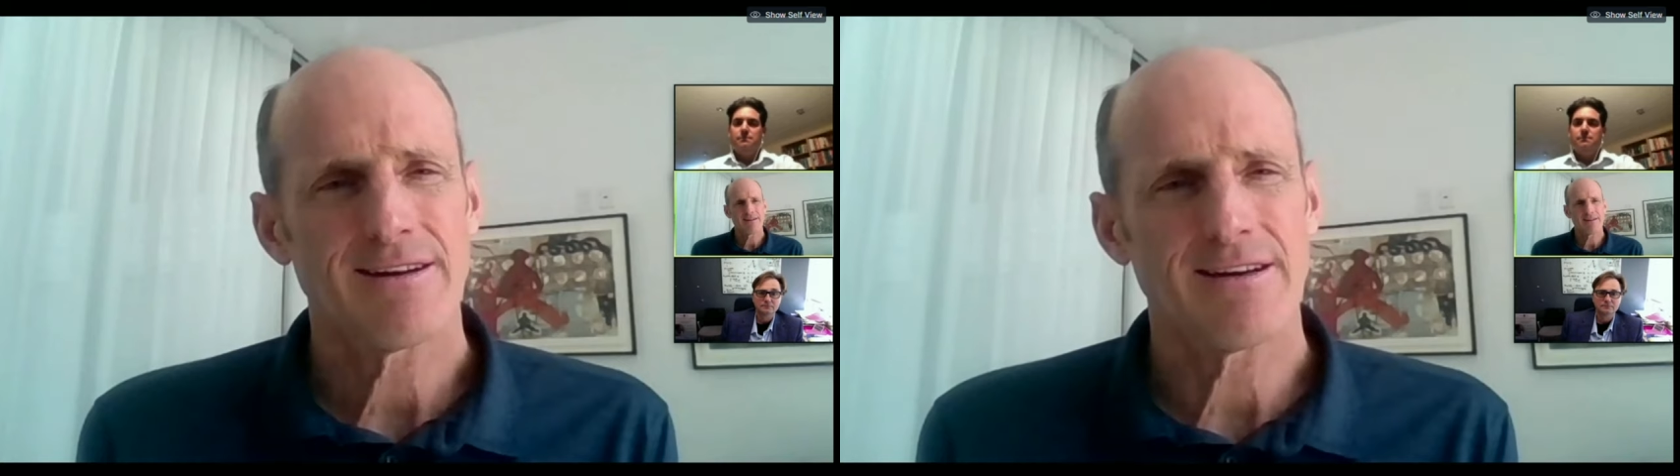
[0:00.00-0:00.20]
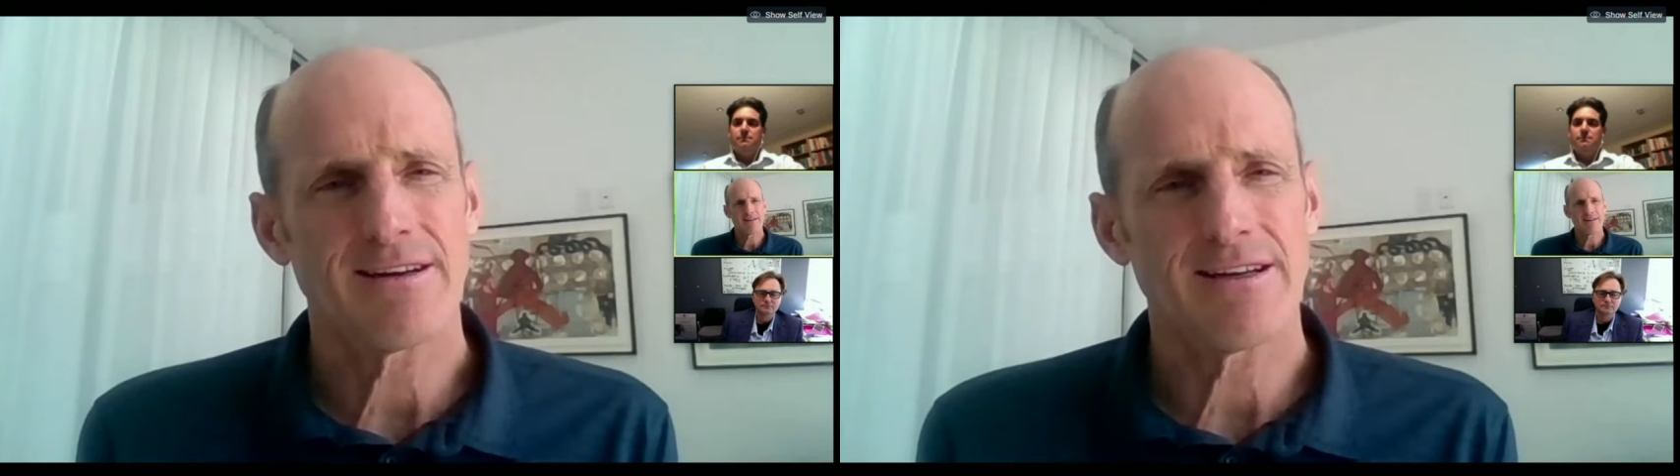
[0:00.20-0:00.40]

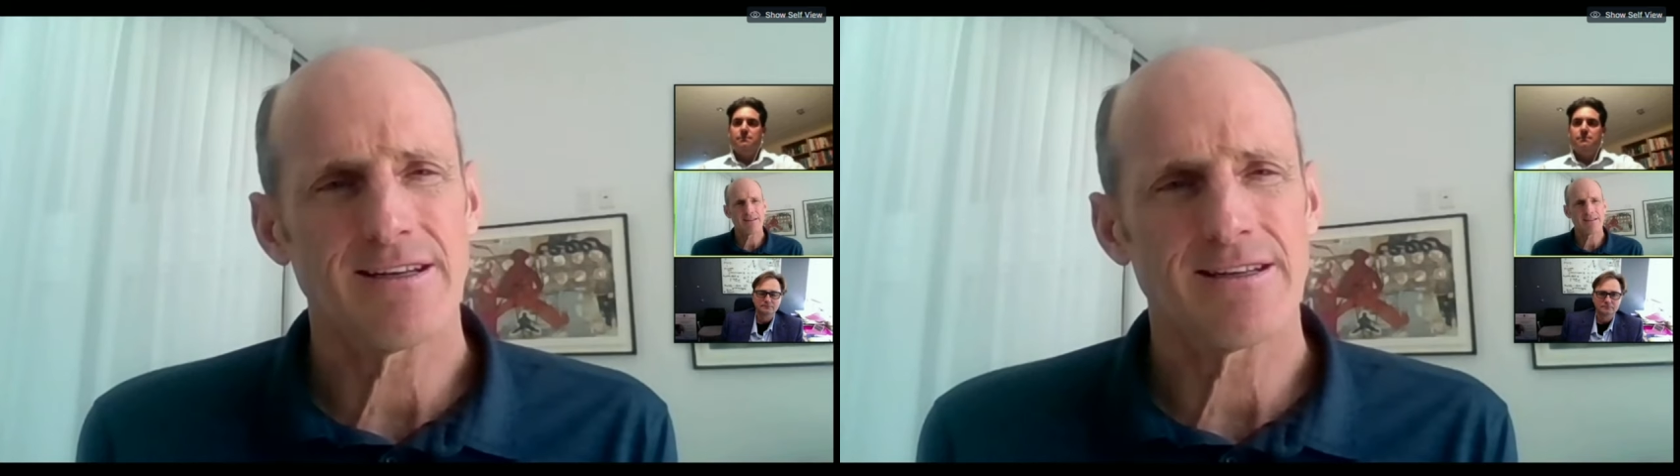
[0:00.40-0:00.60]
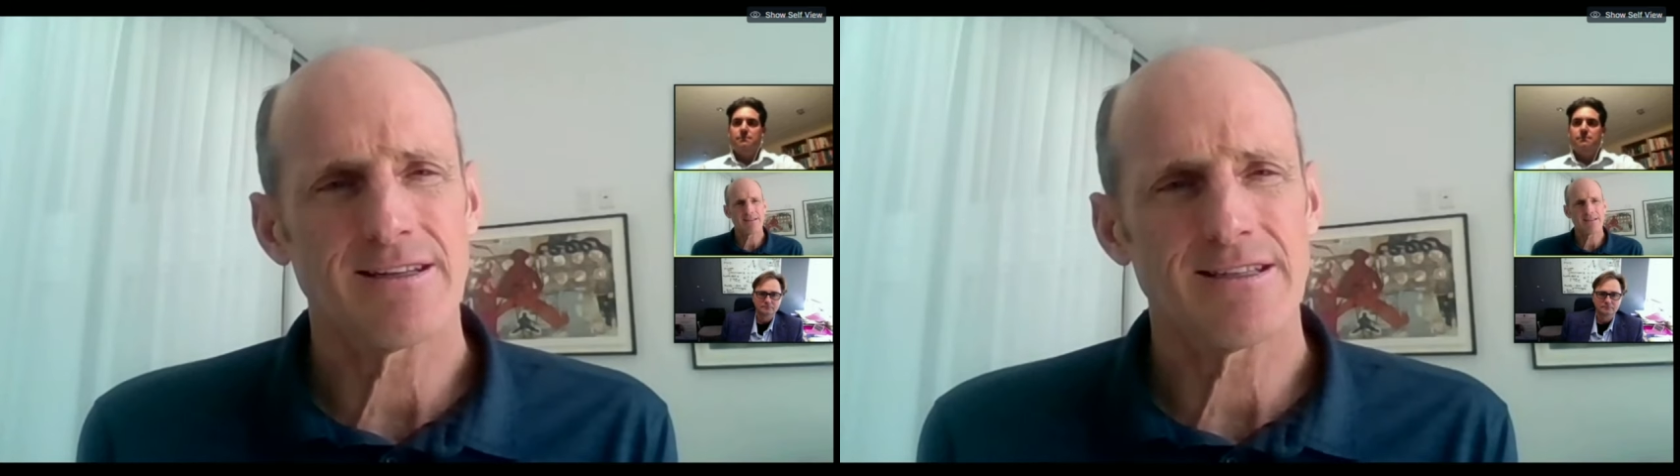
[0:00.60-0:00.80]
uh,
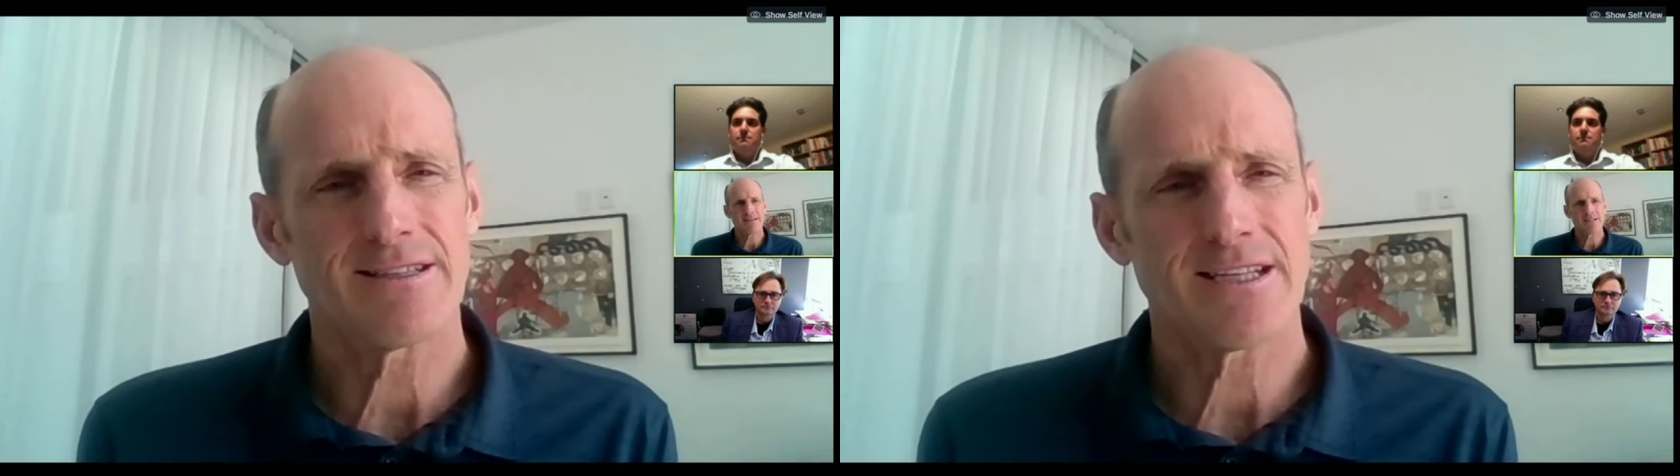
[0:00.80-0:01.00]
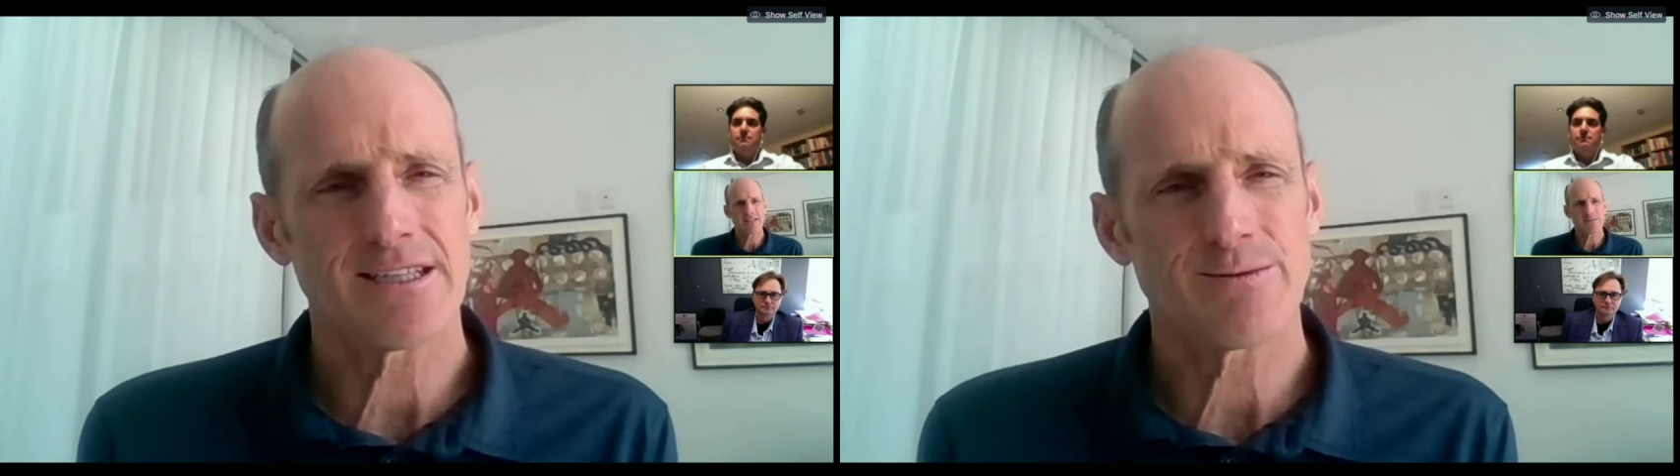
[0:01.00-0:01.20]
and
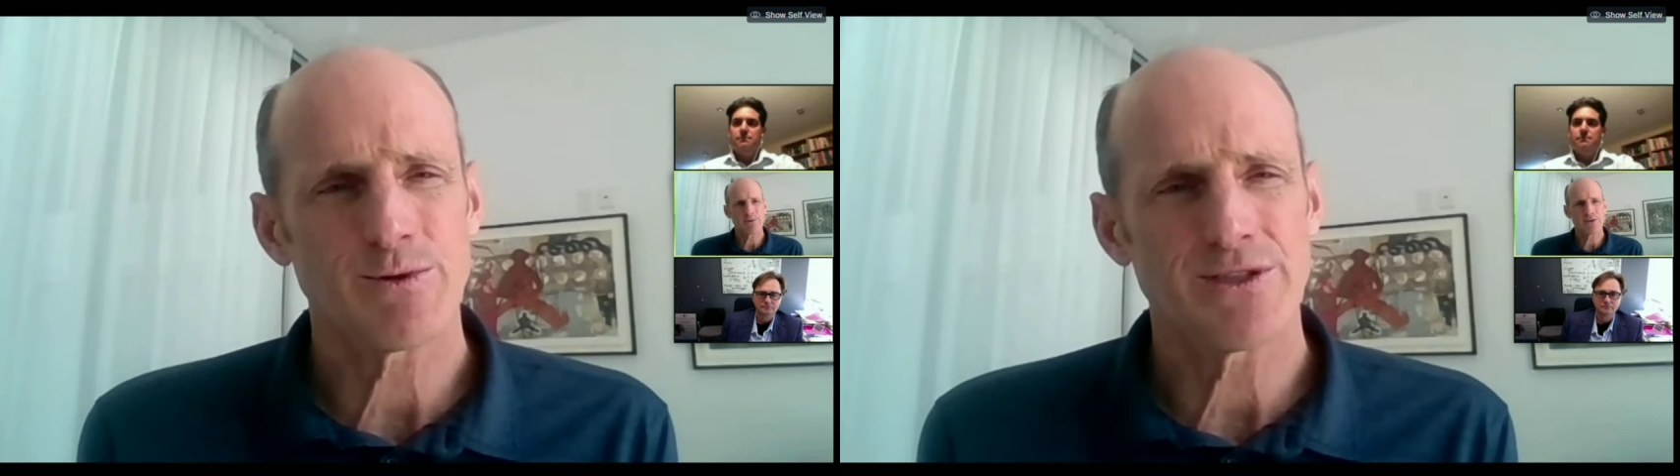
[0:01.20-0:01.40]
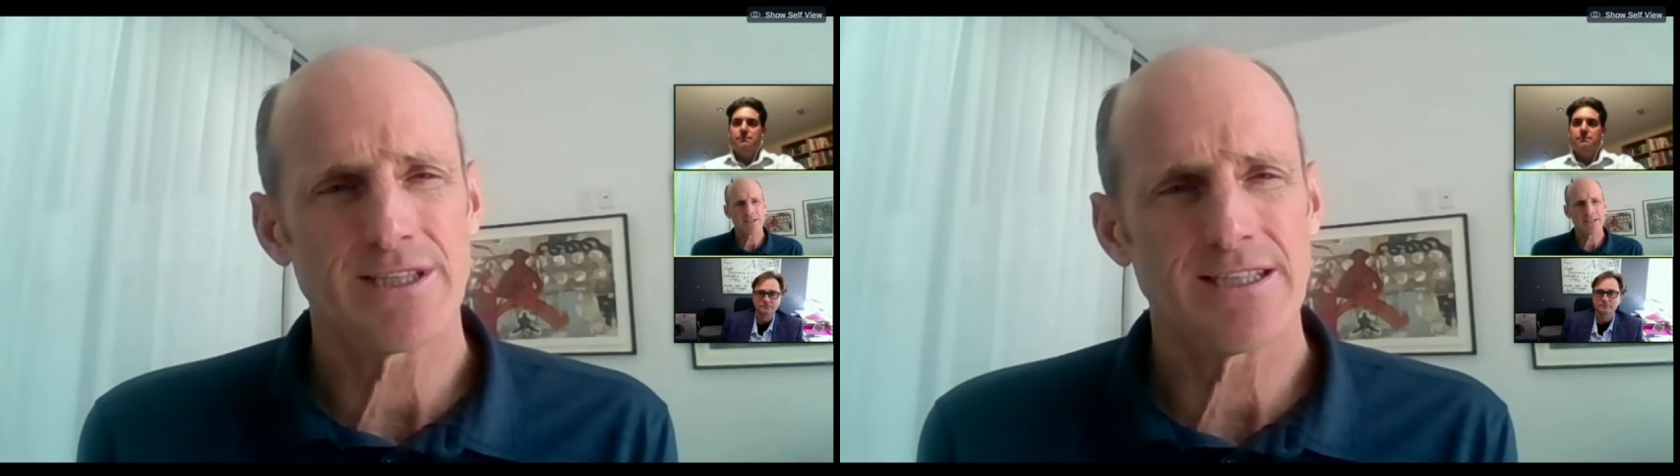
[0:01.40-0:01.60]
has
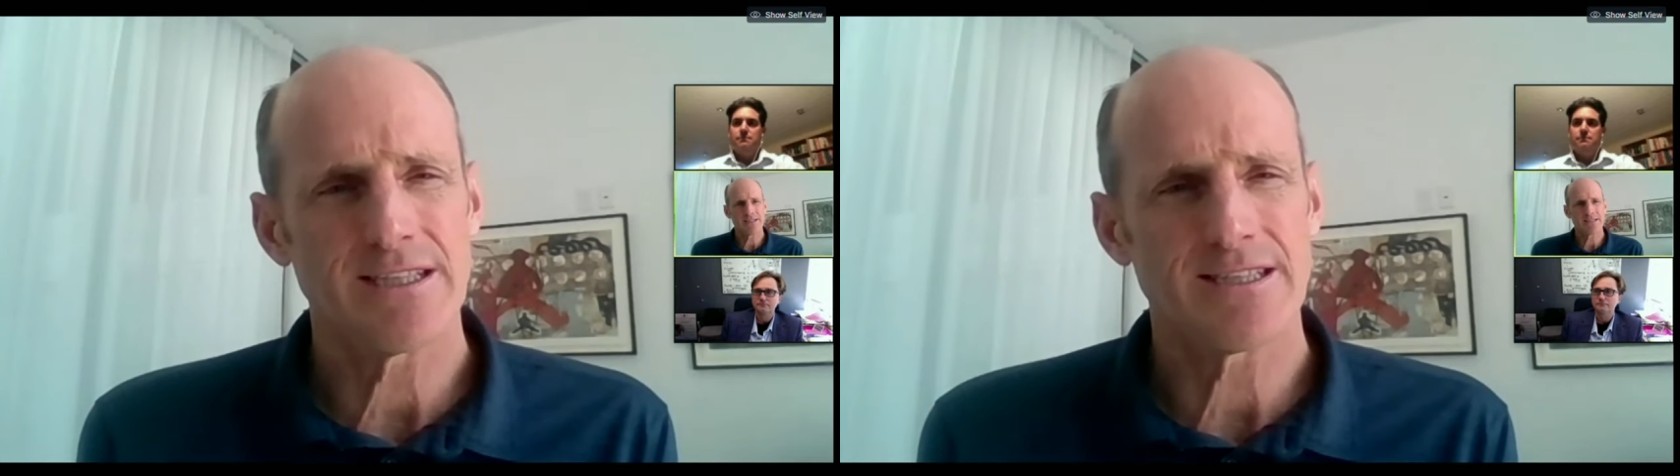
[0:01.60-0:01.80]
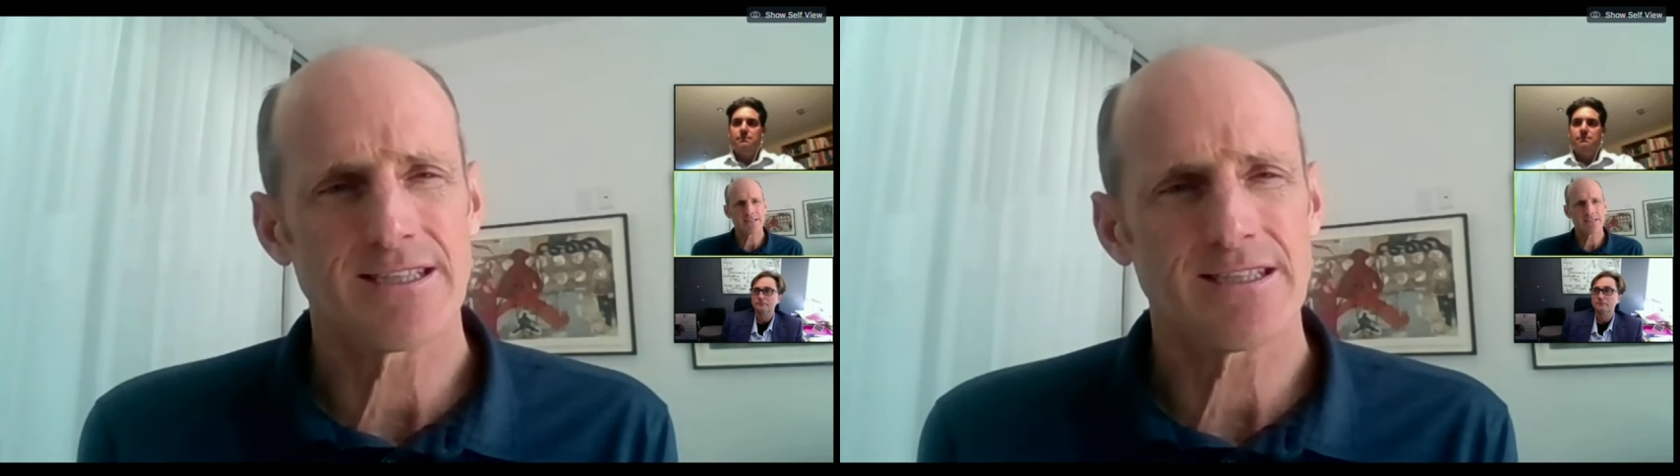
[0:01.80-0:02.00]

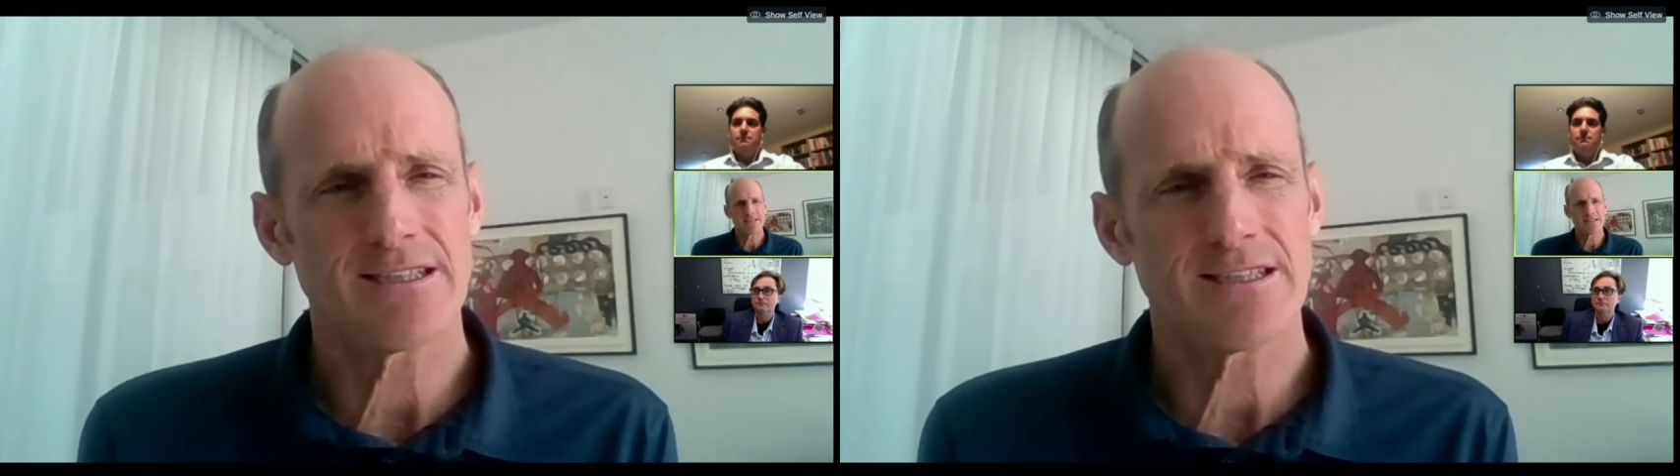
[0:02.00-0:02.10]
expertise